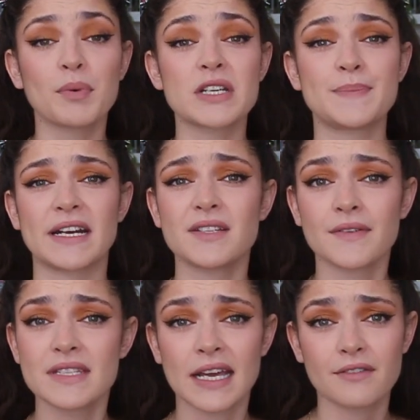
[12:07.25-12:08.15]
perspective
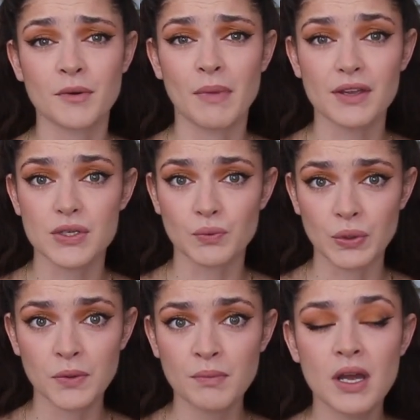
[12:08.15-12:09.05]
inside of her mother's
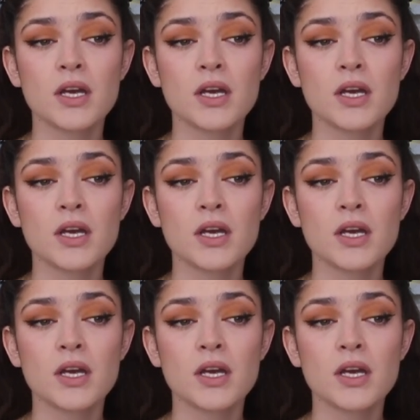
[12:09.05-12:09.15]
womb.